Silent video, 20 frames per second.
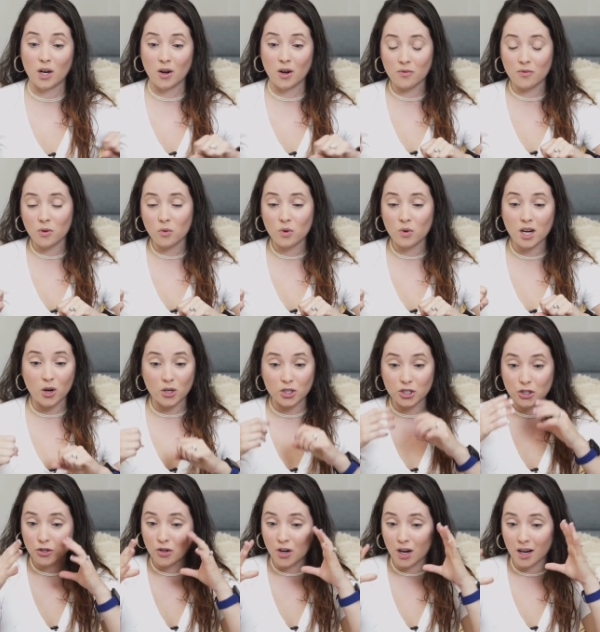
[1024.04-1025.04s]
whenever we are
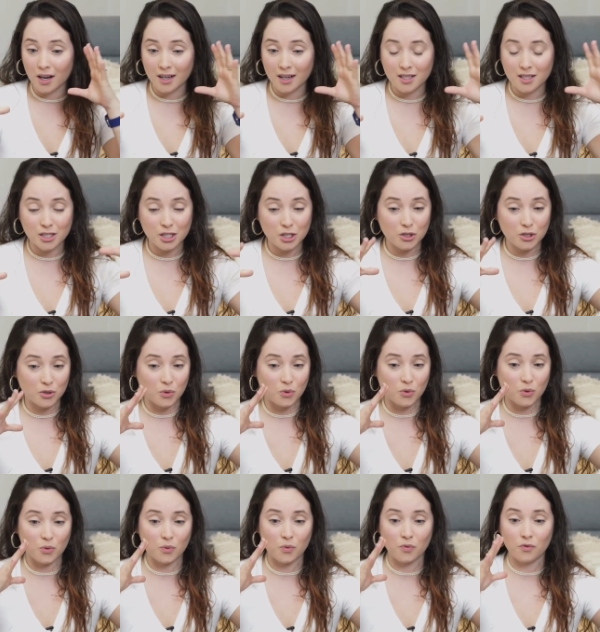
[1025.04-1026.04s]
trying
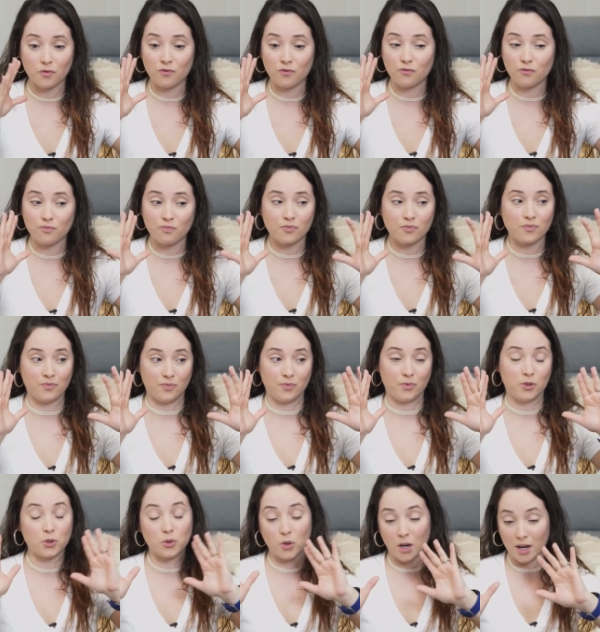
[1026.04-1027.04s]
to
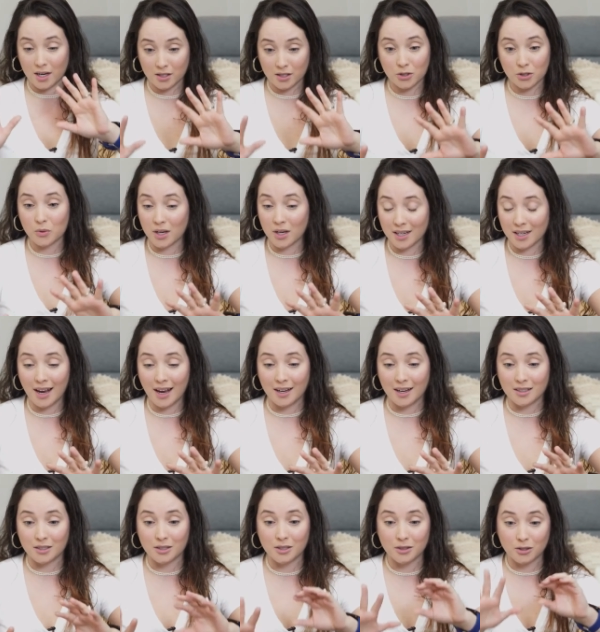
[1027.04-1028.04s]

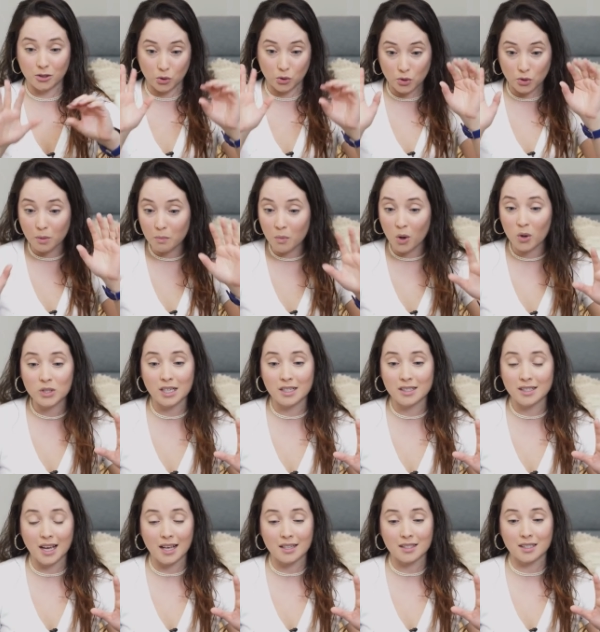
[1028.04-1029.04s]
again do the
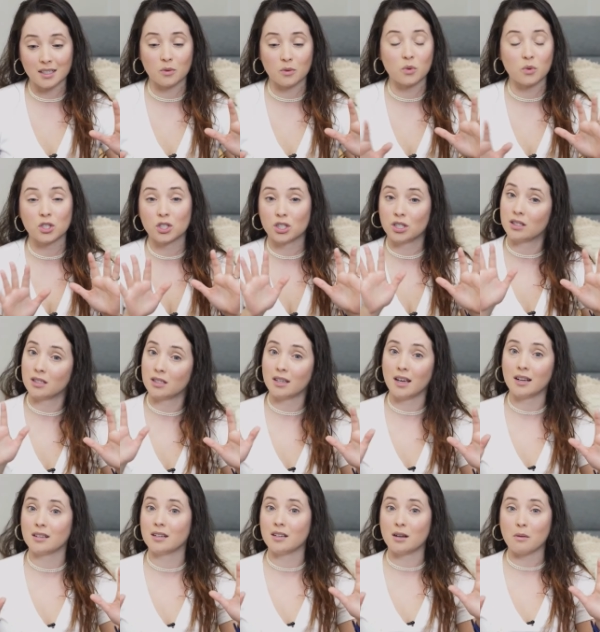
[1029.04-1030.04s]
multitasking, which is
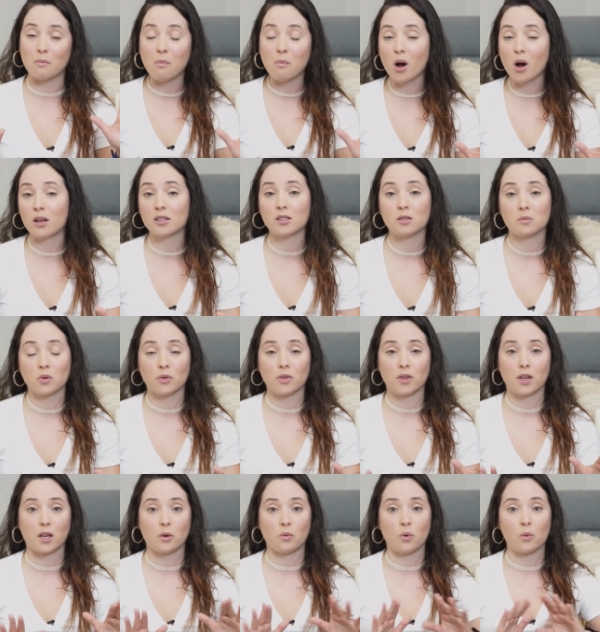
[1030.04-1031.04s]
again an impossible
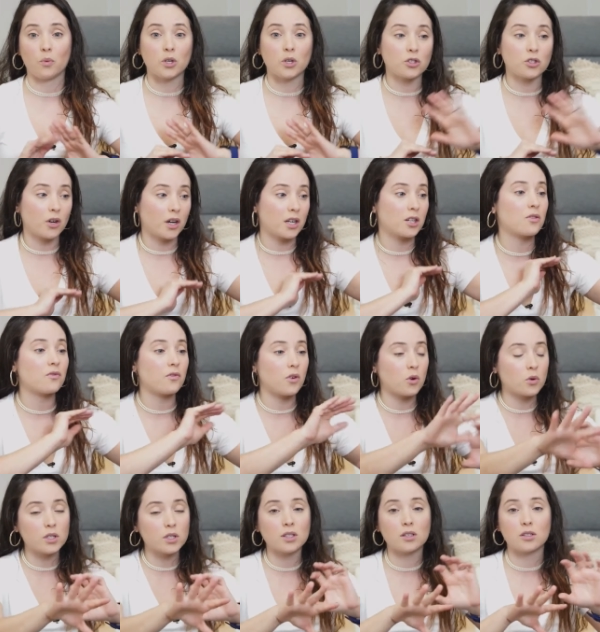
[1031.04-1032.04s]
thing, when we're trying to
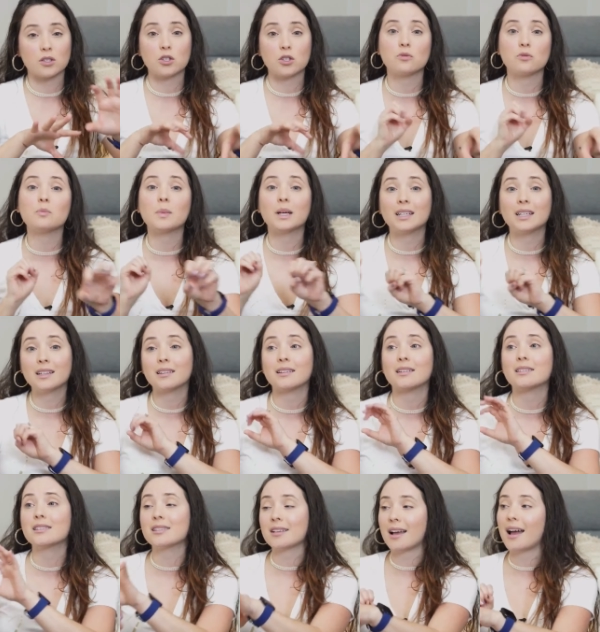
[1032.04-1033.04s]
focus on too many
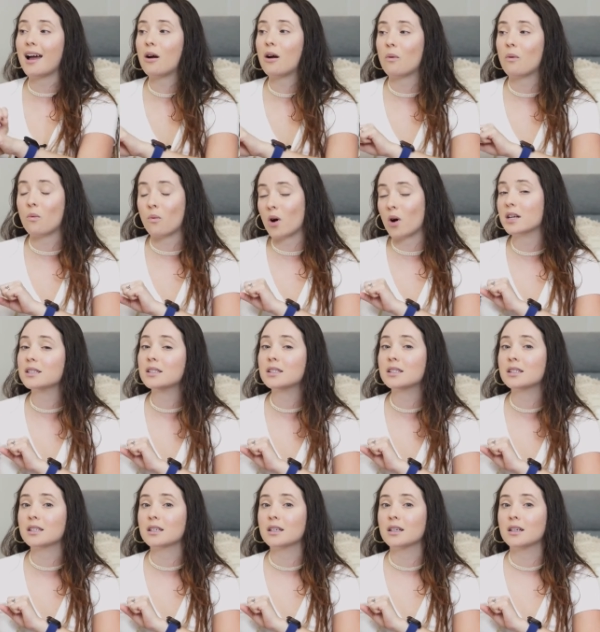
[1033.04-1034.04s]
things at
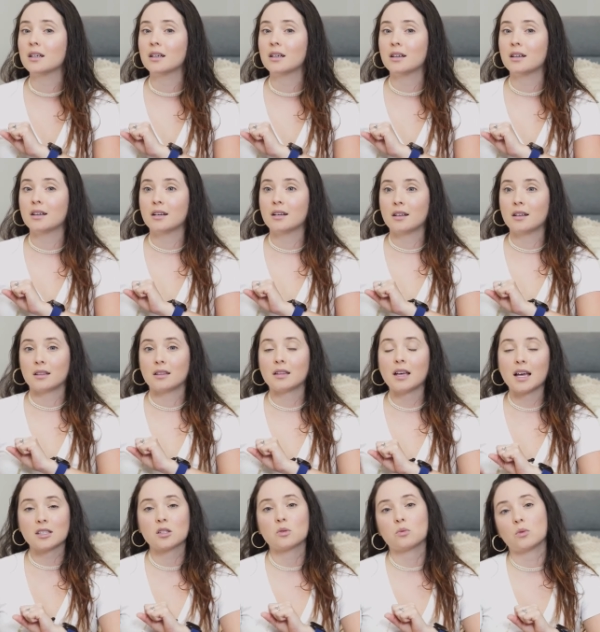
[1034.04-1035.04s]
once,
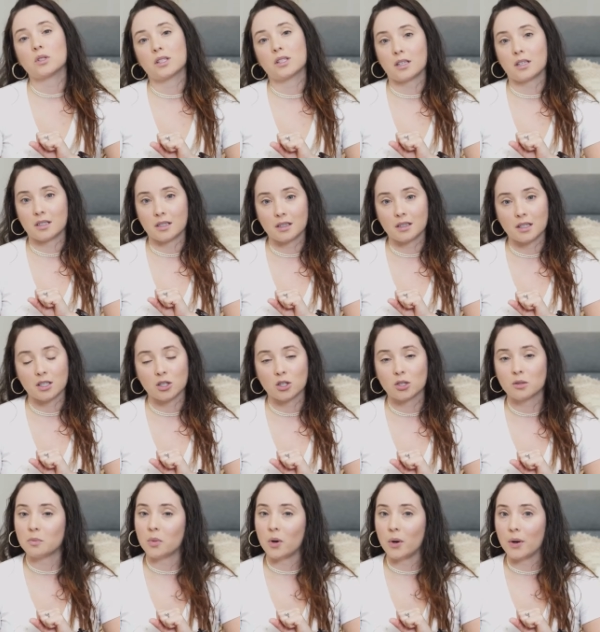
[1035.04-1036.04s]
that's what's going to lead
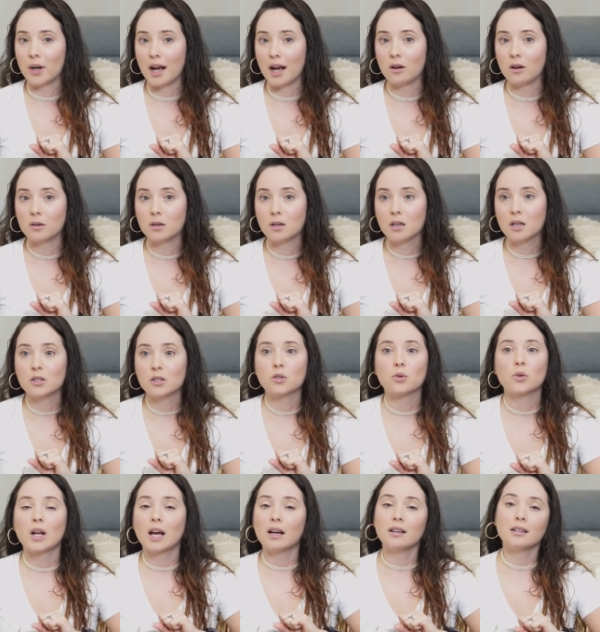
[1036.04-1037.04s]
to burnout.
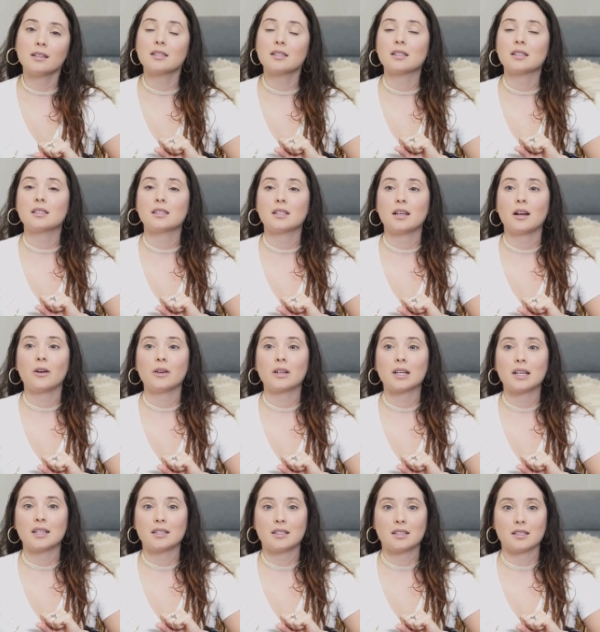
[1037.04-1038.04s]
So not
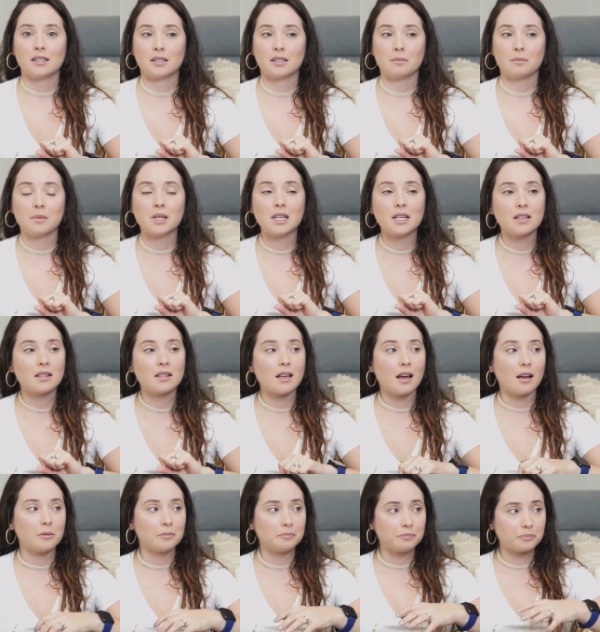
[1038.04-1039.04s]
necessarily does it mean
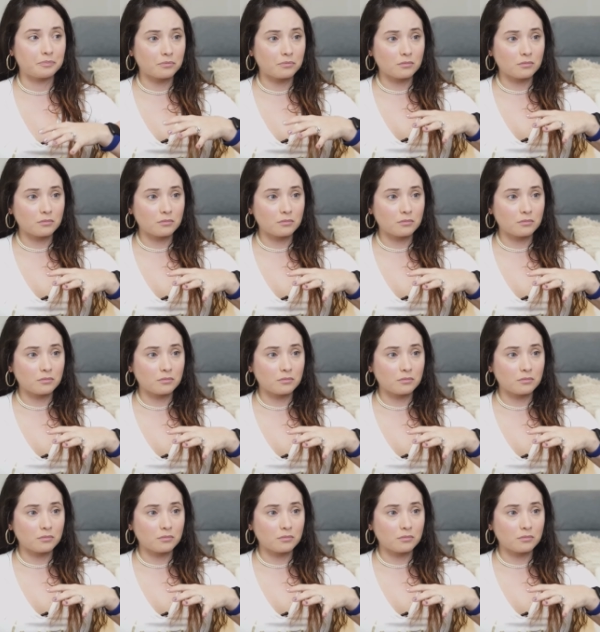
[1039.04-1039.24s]
that